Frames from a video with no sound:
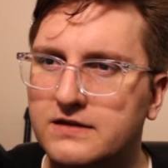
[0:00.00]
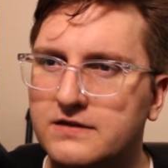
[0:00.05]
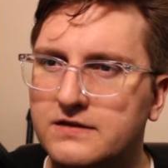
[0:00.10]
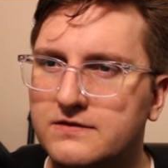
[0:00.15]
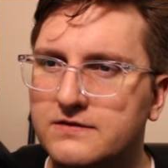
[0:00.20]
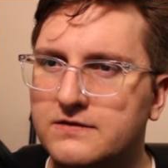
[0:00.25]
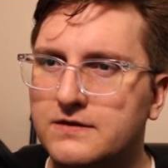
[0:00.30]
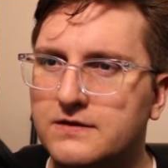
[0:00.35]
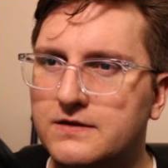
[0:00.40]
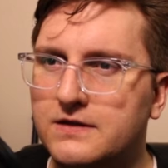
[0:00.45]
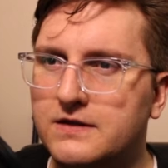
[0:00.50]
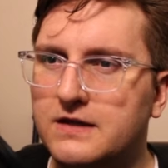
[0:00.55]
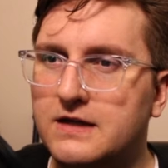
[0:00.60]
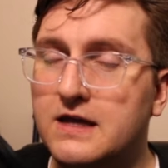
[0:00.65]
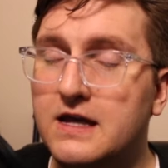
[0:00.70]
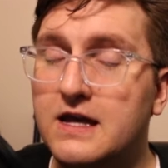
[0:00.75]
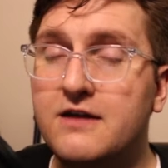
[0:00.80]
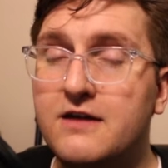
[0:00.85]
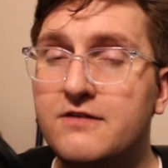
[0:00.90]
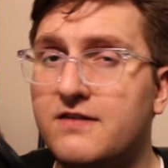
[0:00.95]

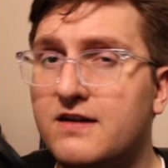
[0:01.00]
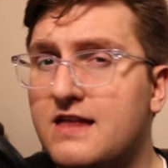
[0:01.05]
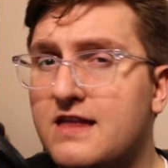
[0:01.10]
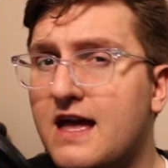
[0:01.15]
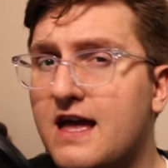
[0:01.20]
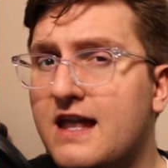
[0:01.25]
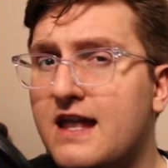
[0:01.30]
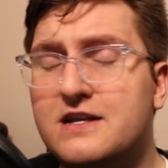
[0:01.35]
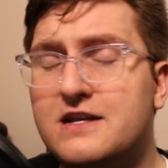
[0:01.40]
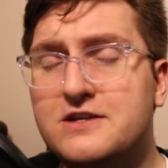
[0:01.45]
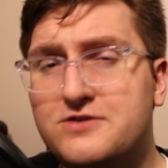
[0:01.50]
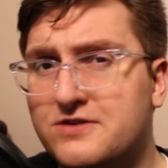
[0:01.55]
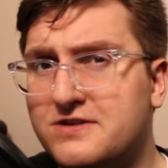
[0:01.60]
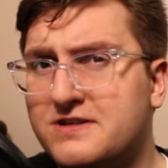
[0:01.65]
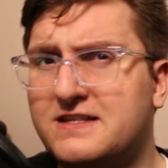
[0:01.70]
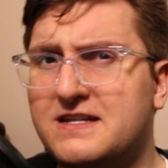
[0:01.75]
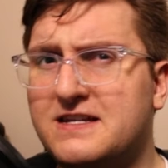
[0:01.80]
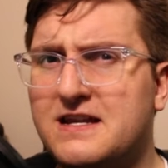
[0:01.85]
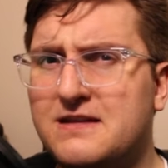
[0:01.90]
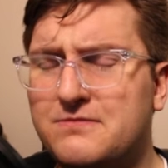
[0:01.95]
I find that
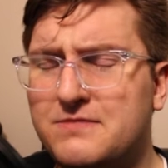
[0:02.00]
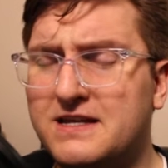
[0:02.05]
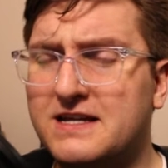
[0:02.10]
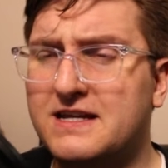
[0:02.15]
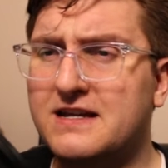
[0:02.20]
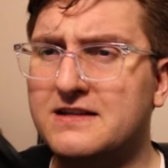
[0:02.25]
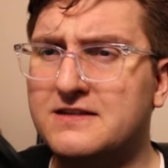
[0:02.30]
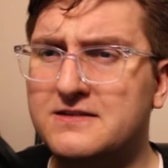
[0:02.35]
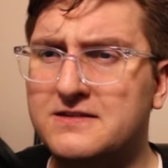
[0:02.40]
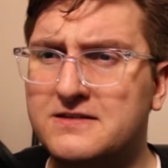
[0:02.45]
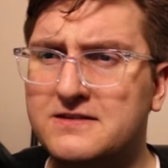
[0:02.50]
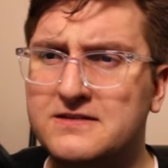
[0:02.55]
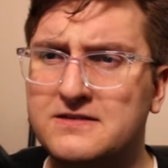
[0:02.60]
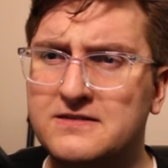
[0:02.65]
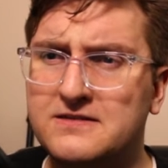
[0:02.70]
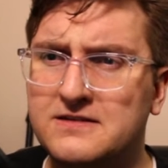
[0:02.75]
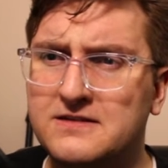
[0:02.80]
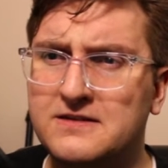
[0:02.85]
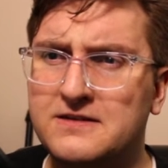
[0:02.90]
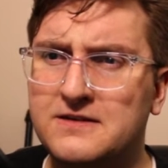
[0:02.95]
interesting
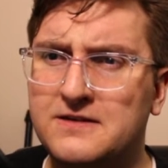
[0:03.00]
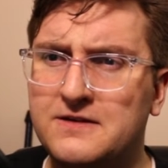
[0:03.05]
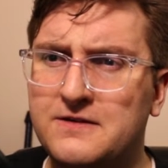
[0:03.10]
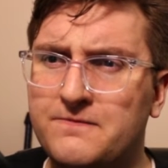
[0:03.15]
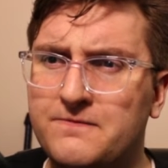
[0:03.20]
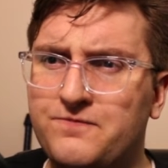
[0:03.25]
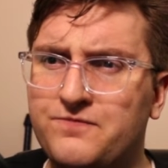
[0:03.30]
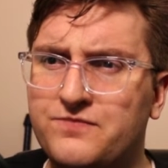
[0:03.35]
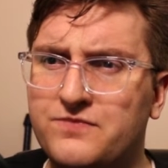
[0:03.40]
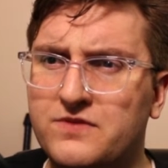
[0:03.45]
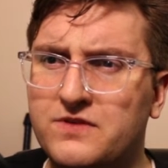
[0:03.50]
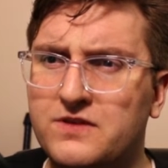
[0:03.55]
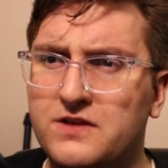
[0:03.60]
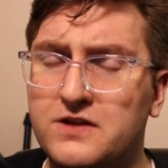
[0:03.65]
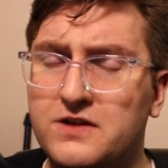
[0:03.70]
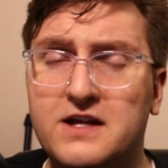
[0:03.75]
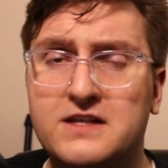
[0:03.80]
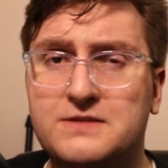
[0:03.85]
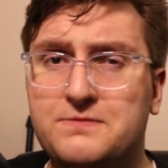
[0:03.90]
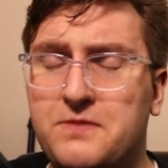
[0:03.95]
because
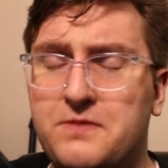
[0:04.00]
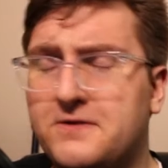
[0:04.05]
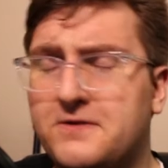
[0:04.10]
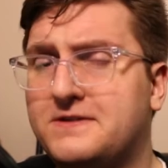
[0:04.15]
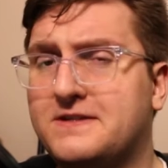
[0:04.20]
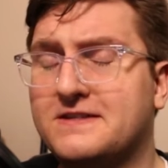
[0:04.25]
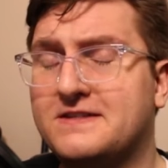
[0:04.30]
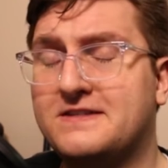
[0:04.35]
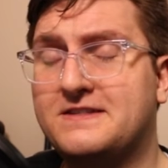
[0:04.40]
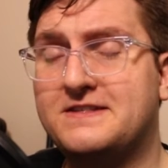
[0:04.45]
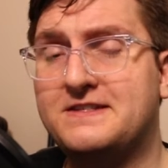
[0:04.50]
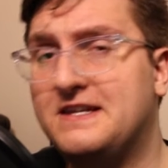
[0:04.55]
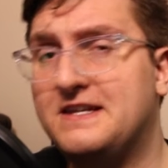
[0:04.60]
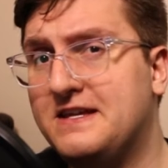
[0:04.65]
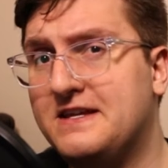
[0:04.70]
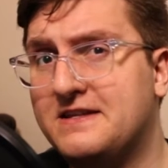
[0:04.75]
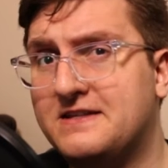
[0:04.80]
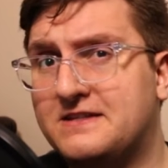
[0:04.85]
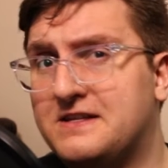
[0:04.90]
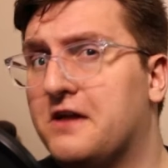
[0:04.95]
you're not supposed to
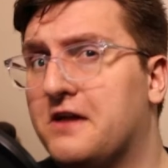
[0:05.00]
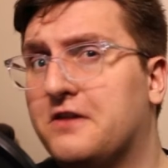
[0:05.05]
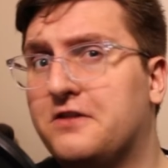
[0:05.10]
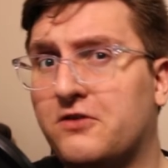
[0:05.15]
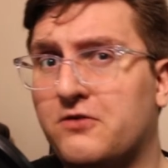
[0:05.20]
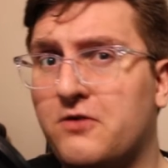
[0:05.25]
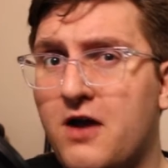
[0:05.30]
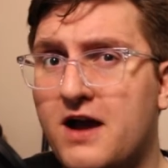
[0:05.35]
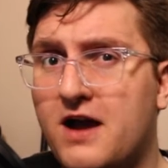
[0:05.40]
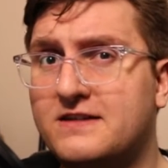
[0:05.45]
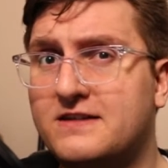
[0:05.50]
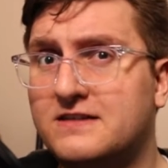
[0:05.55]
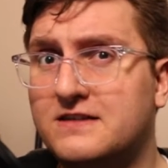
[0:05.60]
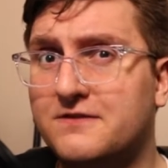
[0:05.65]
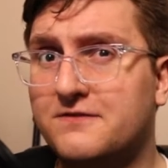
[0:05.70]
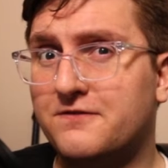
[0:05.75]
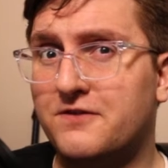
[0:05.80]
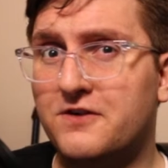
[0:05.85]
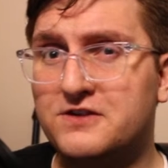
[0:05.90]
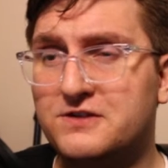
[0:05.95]
see stealthy rocks in
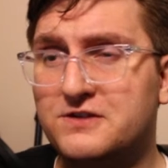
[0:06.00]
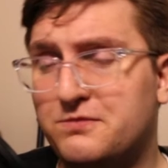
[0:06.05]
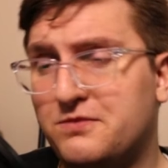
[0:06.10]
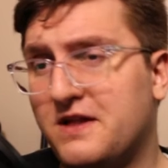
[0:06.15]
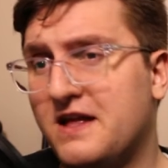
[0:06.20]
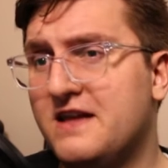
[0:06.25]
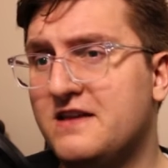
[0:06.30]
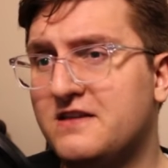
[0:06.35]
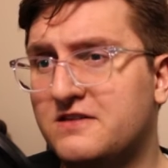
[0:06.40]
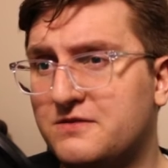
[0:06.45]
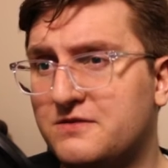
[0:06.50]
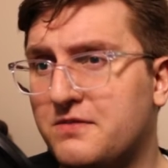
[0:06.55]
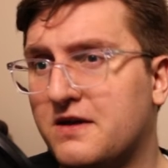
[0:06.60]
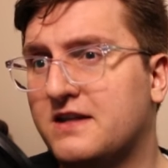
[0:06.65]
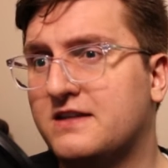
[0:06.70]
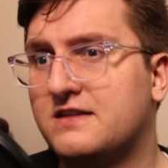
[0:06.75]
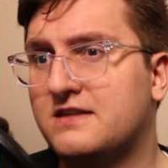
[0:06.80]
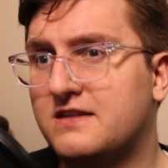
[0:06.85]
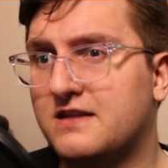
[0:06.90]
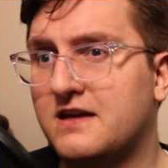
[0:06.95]
the first place,
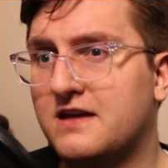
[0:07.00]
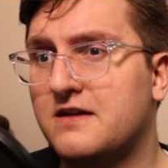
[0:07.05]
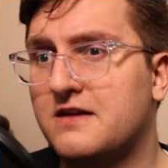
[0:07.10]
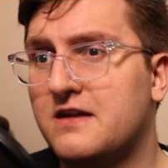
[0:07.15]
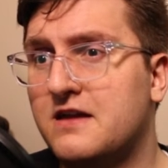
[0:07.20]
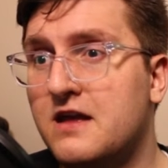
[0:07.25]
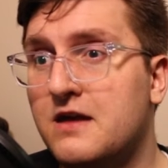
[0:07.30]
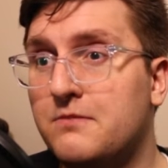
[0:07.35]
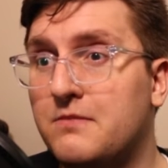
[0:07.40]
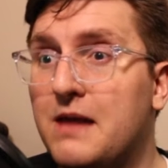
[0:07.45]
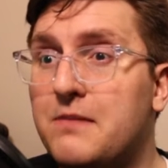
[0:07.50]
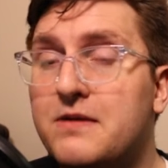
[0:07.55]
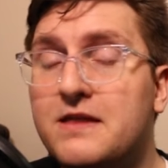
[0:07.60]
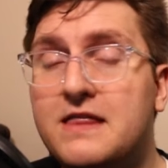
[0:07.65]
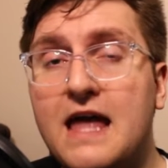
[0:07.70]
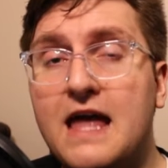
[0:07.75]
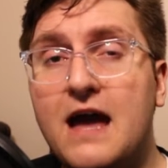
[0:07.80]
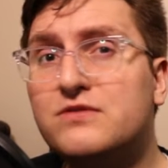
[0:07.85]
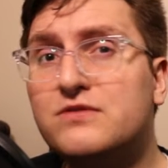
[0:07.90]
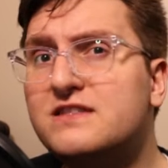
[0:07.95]
but maybe
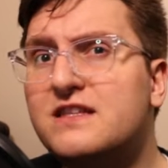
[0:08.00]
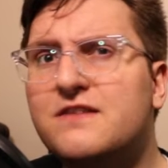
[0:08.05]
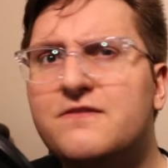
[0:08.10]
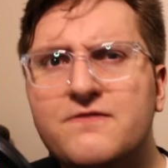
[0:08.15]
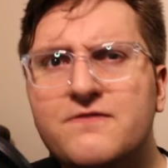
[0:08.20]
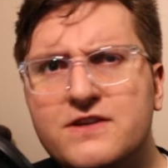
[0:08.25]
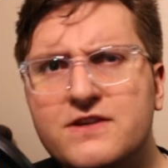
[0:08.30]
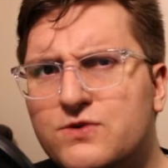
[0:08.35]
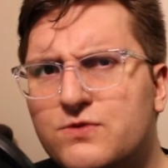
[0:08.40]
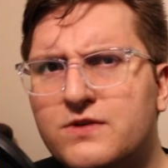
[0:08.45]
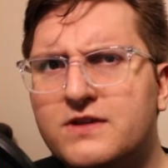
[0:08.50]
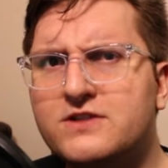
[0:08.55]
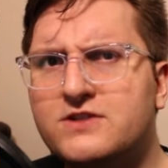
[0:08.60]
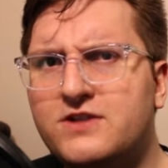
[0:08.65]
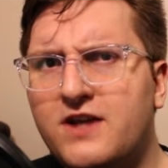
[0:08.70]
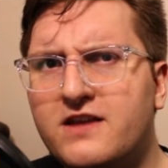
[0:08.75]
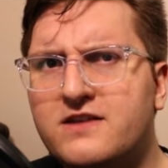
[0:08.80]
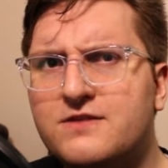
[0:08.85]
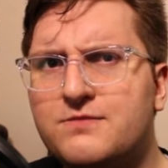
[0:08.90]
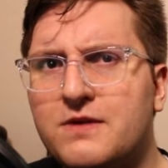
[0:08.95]
that was the visual
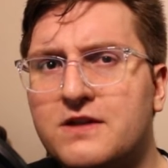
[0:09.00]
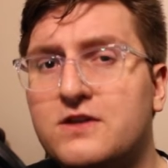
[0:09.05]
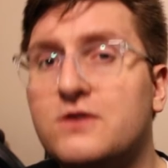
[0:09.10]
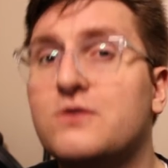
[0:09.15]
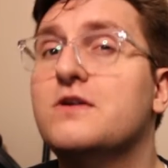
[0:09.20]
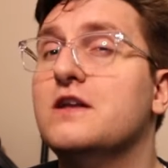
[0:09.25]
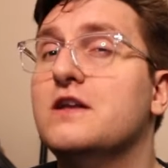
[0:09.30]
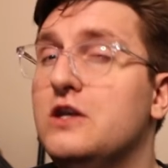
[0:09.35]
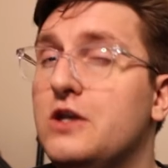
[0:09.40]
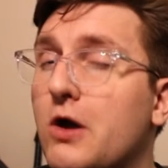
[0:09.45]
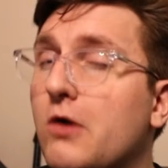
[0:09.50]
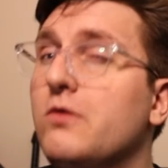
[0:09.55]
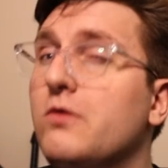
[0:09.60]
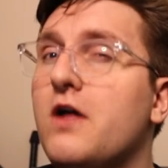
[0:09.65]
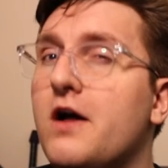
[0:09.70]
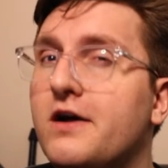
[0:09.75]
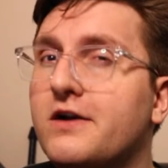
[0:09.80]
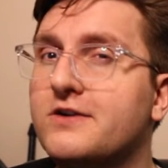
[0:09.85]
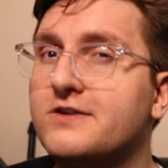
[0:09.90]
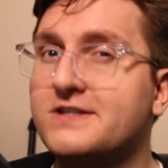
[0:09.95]
adjustment. You can no
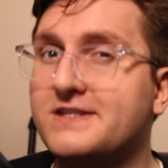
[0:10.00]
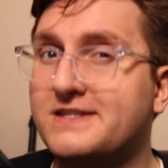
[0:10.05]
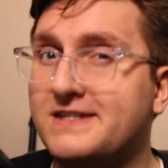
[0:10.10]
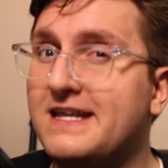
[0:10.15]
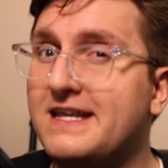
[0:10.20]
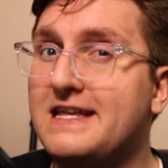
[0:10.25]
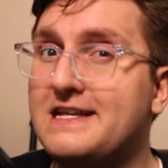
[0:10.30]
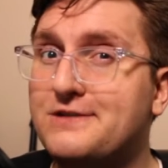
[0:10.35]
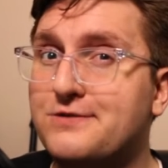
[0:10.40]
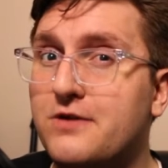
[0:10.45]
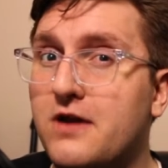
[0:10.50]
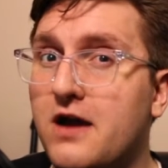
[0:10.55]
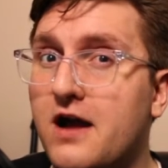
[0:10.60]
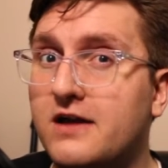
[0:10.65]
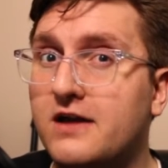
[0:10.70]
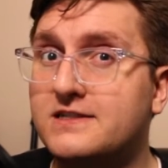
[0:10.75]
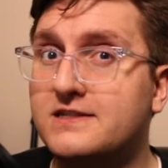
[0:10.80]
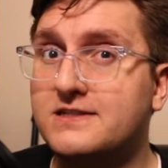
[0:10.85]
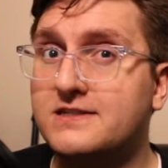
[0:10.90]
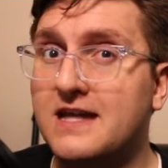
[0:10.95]
longer see these
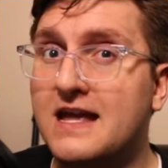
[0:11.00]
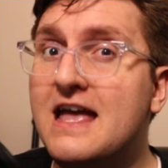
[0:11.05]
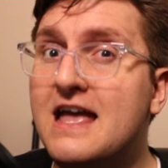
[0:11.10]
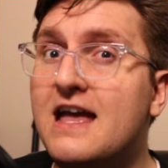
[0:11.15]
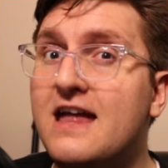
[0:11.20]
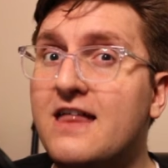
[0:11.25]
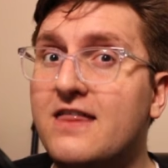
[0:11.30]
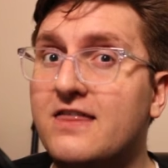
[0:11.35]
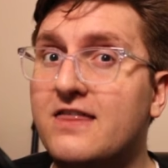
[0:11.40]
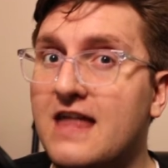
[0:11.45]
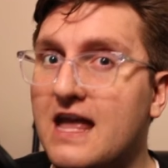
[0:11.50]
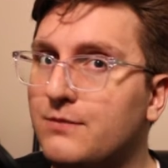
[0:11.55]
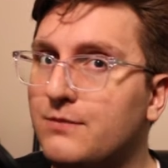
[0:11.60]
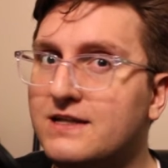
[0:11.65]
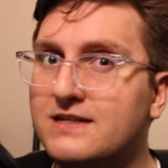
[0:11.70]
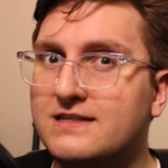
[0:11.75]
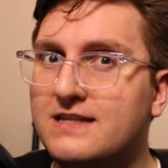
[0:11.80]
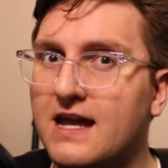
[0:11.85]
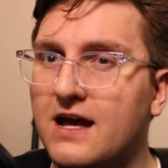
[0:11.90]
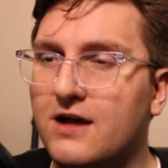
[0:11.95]
rocks, they be
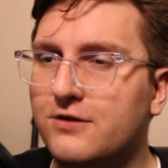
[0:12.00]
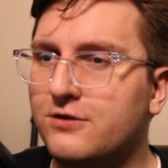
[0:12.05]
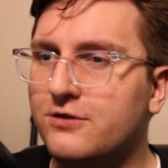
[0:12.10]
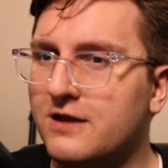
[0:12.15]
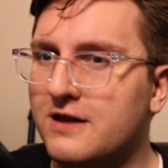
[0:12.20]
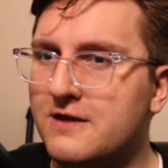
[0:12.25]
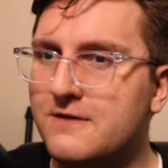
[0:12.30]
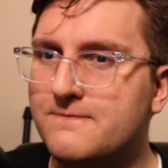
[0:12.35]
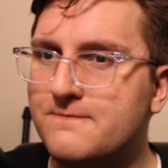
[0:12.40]
stealthy.